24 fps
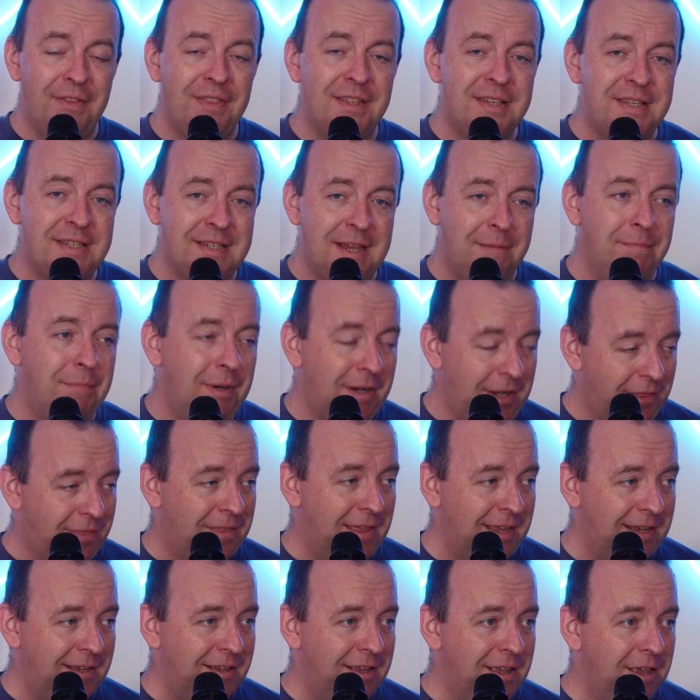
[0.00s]
the simpler
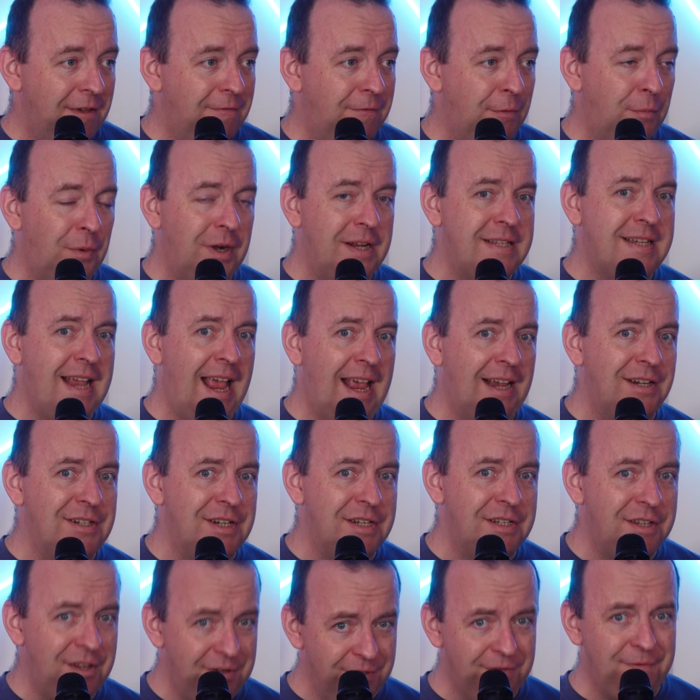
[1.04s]
thing for what it's actually
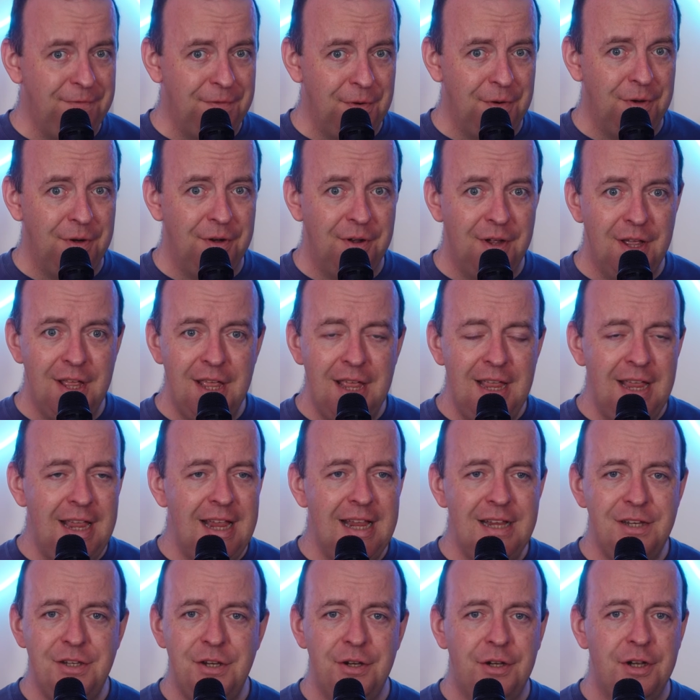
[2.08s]
used for
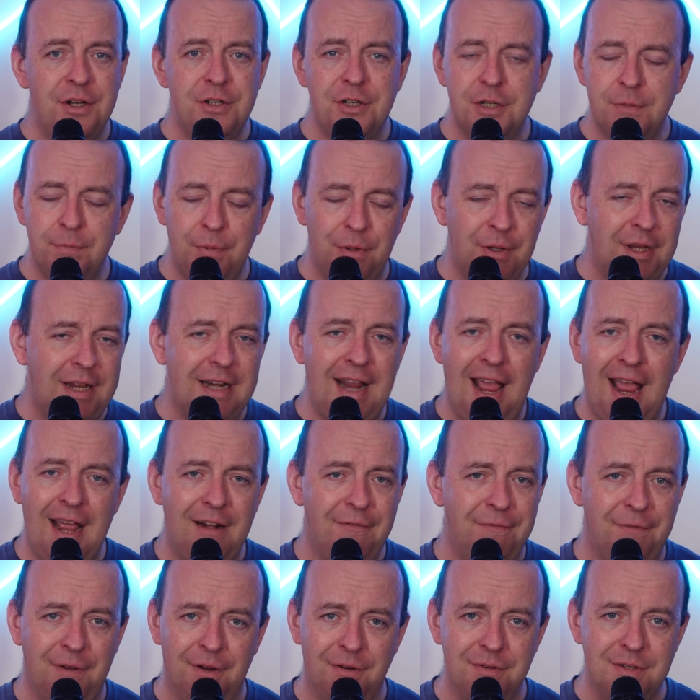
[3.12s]
is you can just plug in
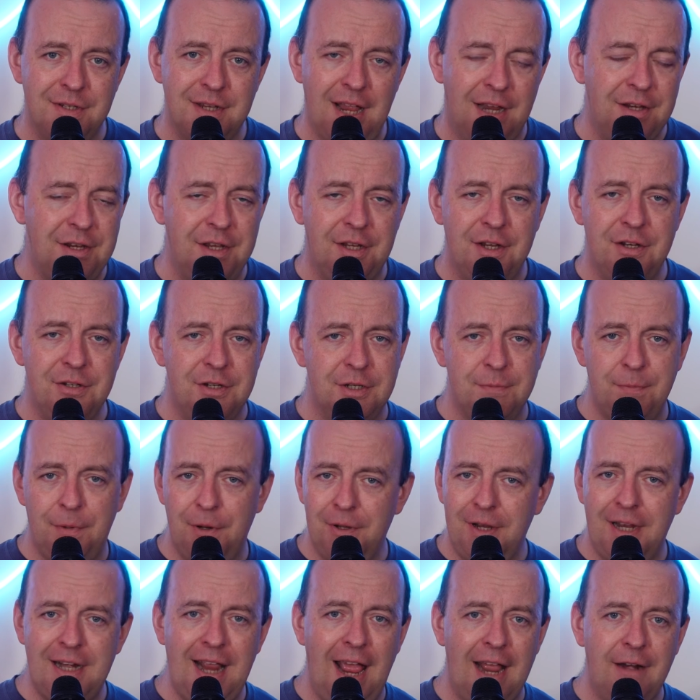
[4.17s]
headphones, and you can just
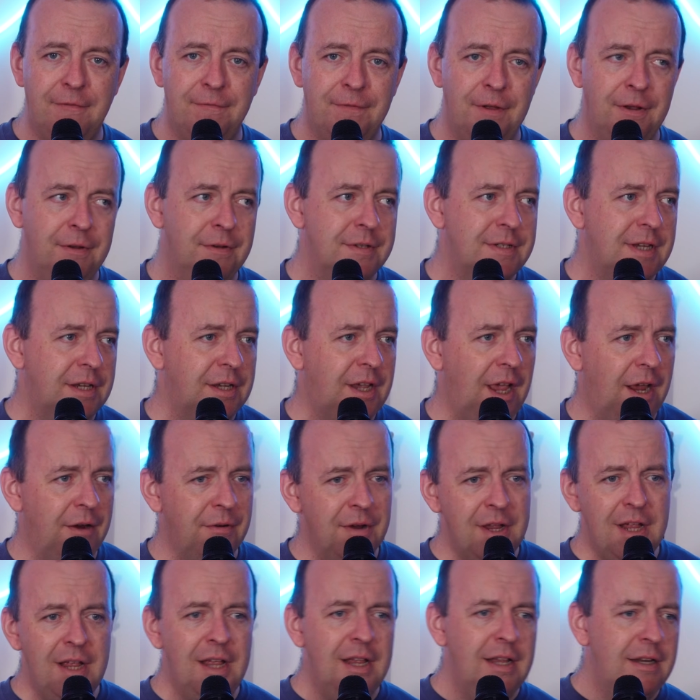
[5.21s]
plug in headphones and go
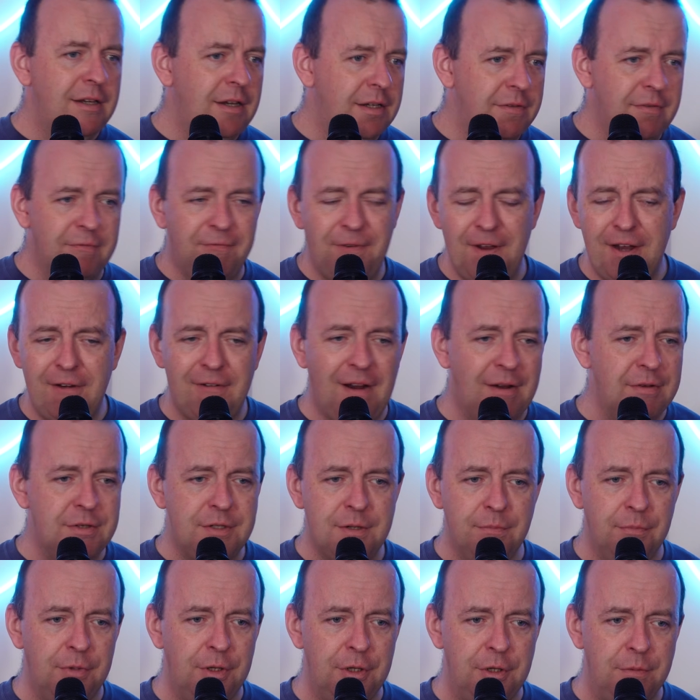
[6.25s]
figure out
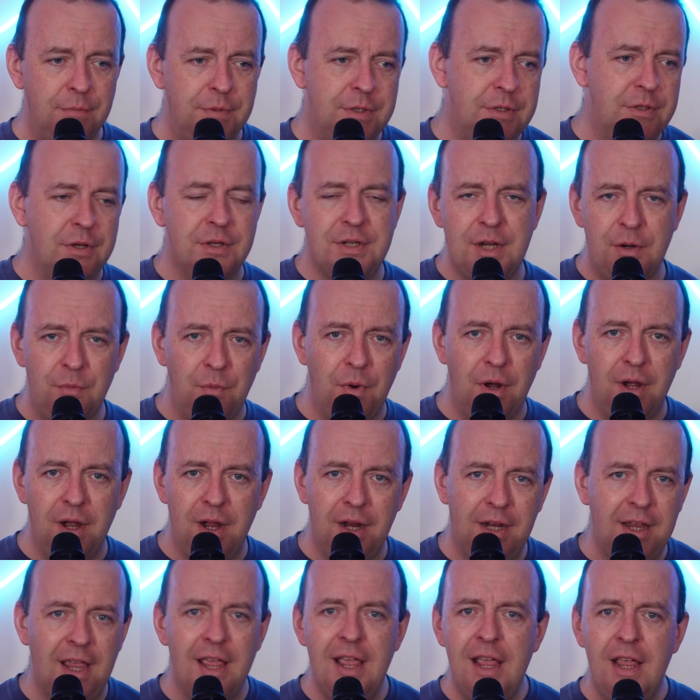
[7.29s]
some loops. Does it
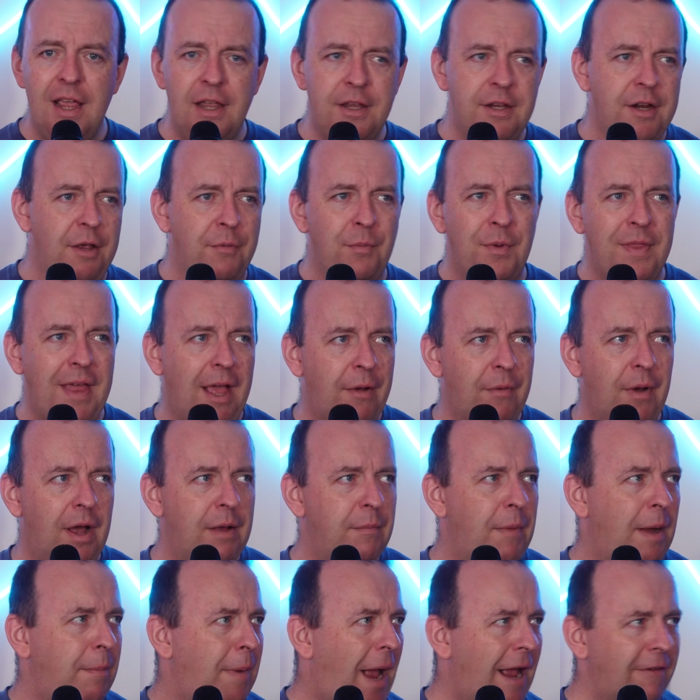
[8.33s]
work, without
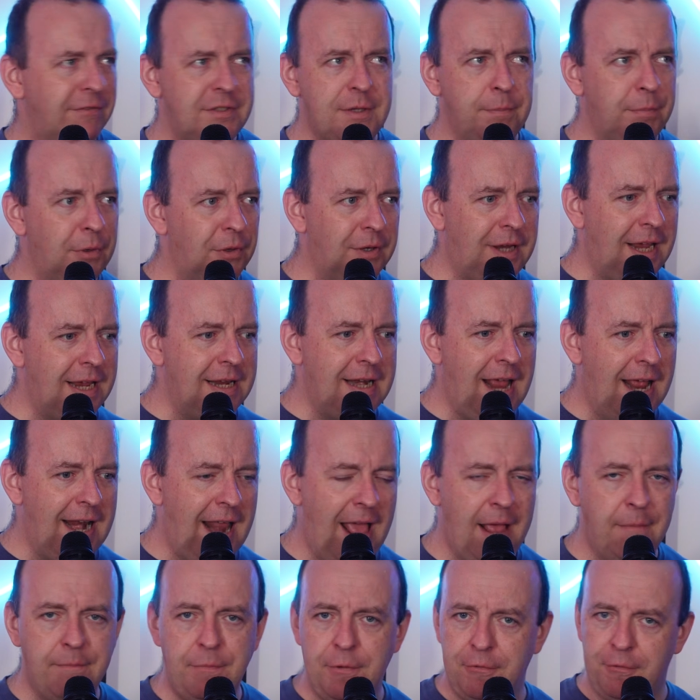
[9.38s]
having to plug in an
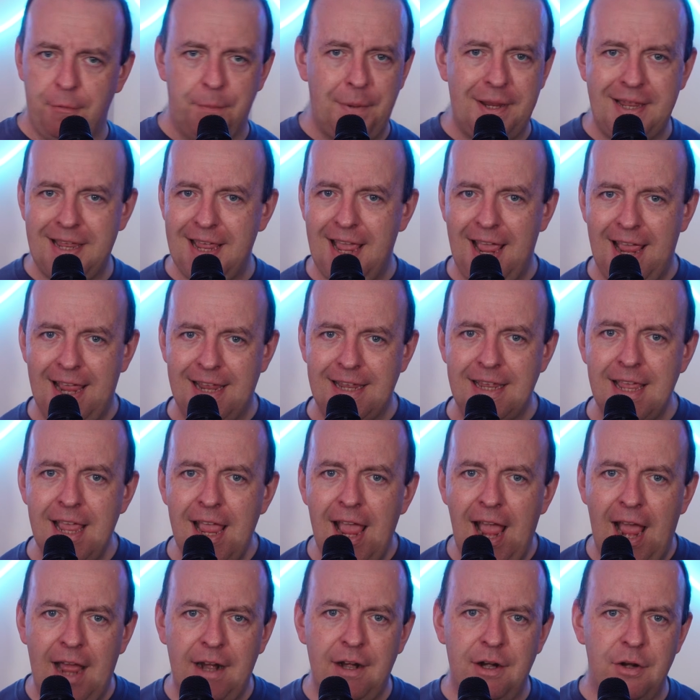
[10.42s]
amp or a PA
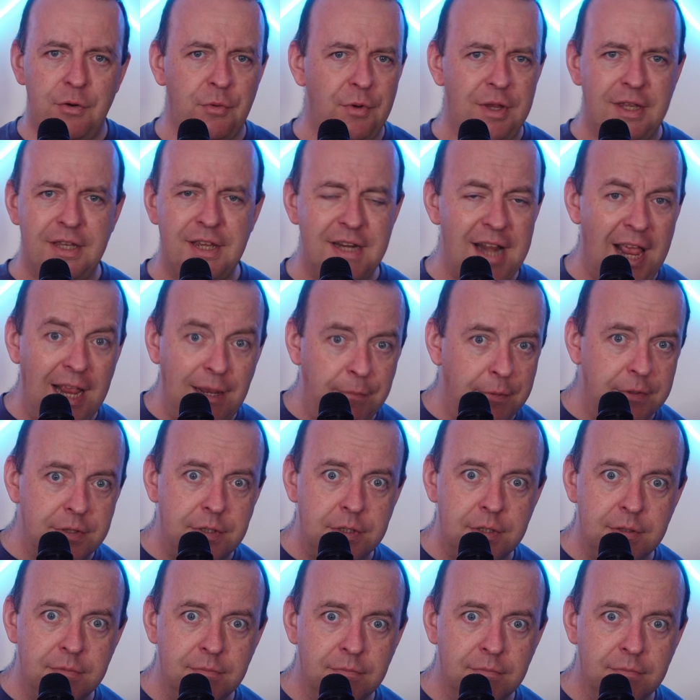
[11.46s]
and annoying your neighbors?